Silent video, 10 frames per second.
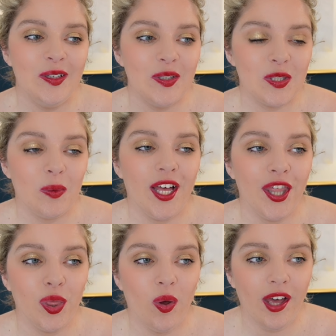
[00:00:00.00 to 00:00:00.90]
So I
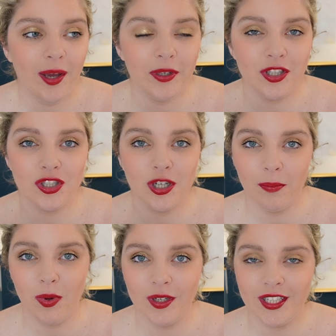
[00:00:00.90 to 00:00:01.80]
thought I would
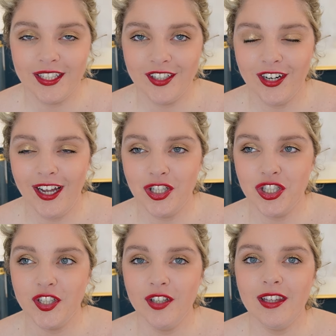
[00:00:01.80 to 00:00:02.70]
jump on here and
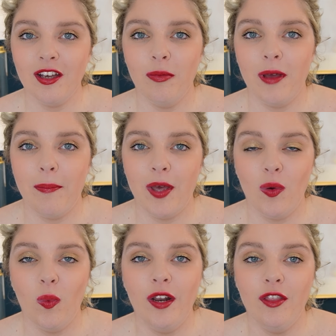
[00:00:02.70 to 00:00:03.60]
share a little bit
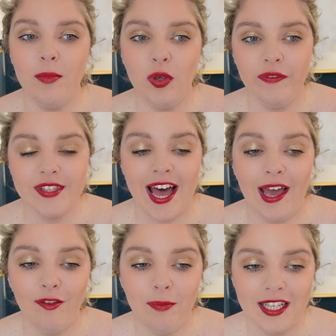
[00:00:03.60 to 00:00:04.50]
about one of the moves
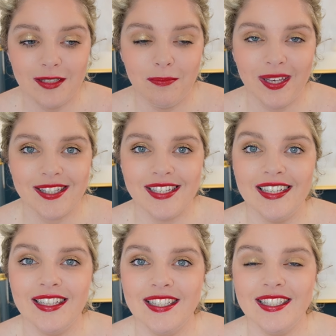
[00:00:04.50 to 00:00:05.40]
I've made in
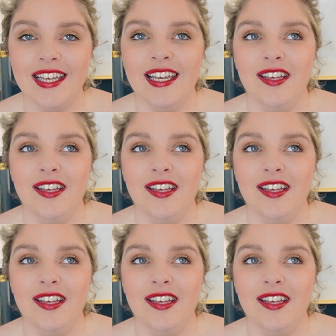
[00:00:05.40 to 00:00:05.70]
business